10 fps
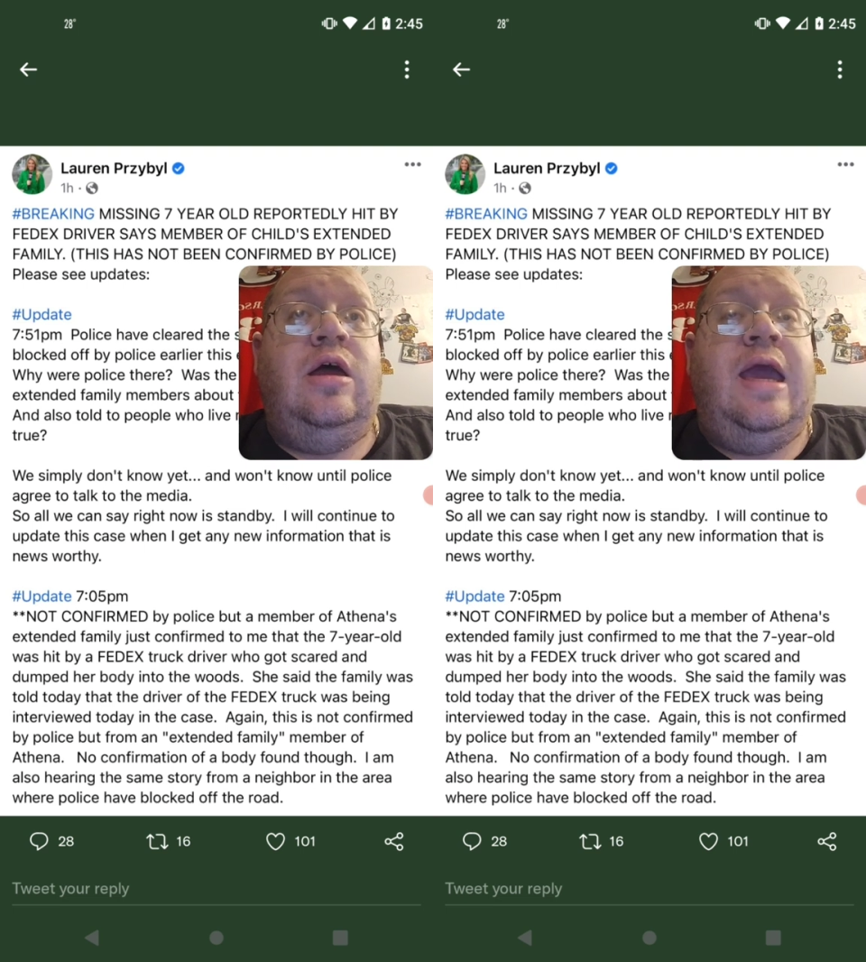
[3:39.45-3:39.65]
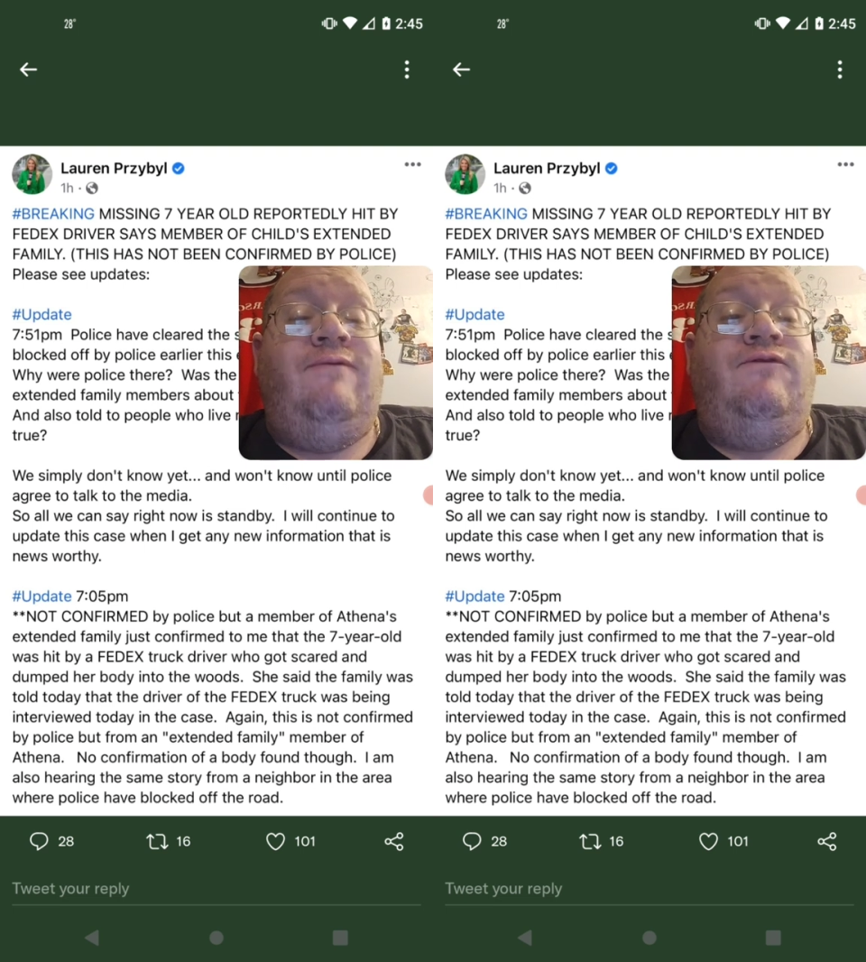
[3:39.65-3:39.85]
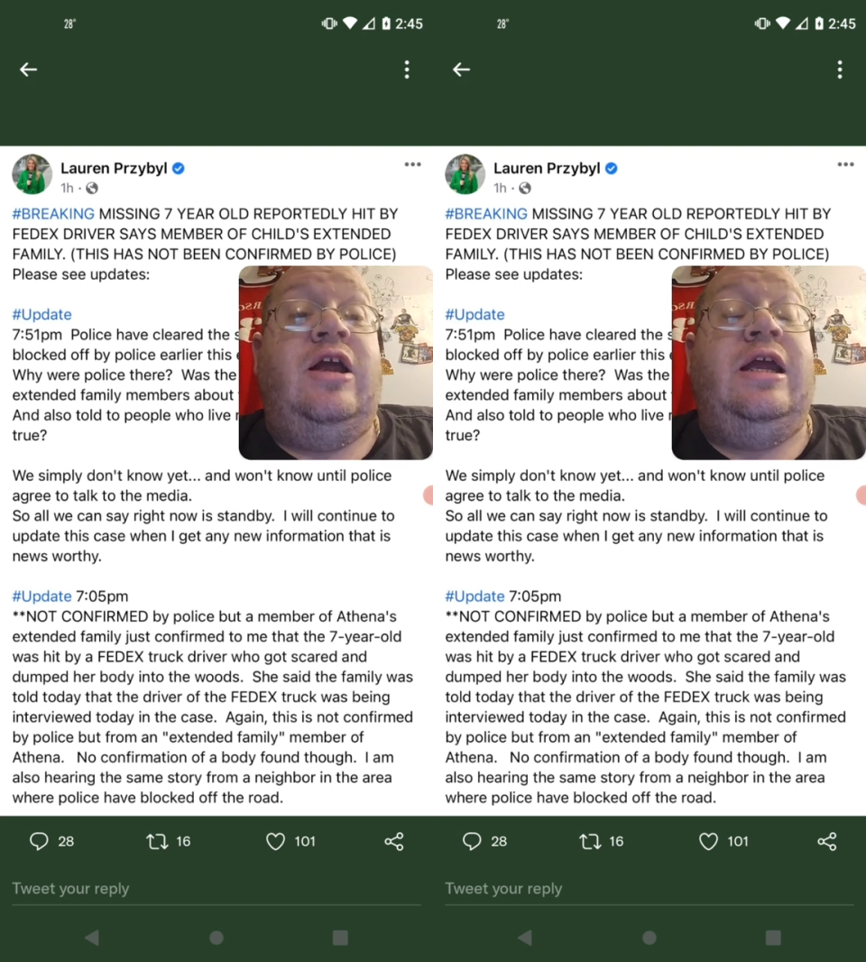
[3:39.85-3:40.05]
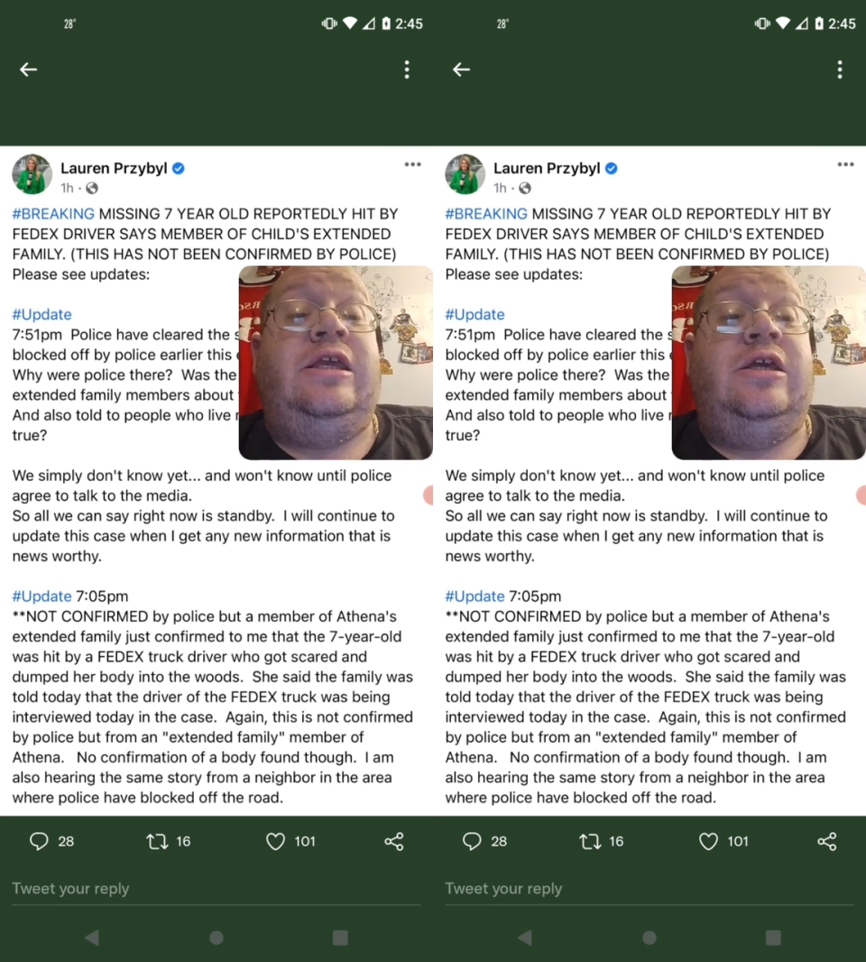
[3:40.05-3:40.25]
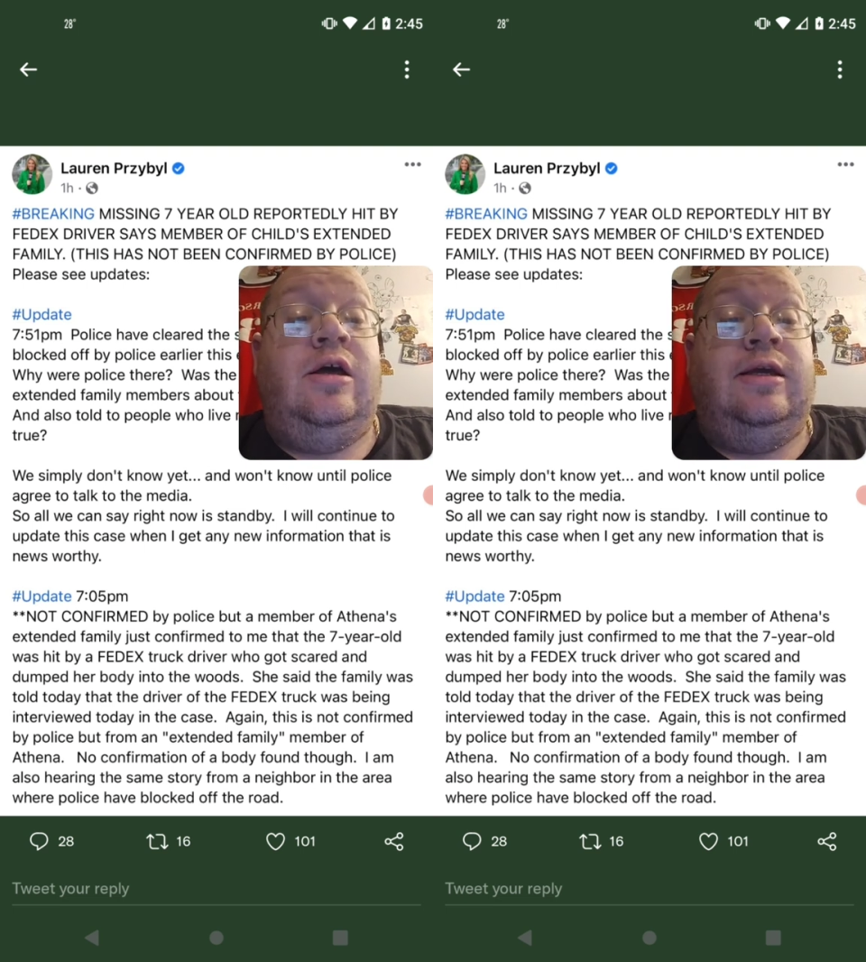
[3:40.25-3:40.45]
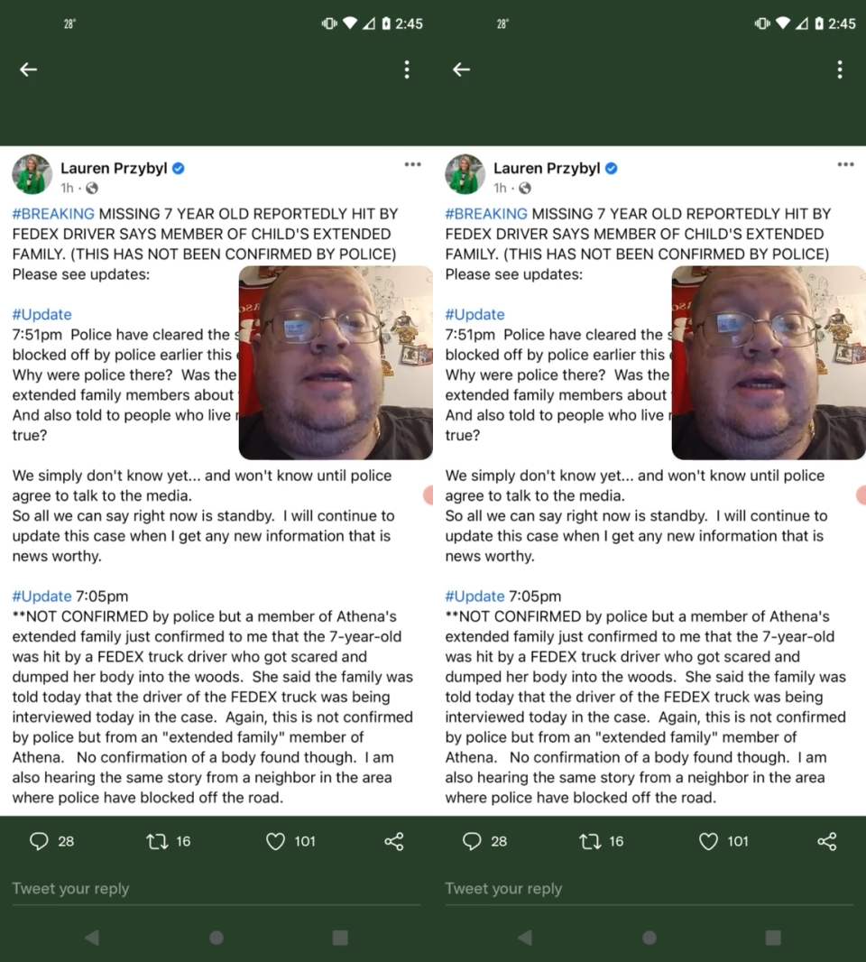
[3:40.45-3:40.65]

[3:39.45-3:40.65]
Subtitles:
a very young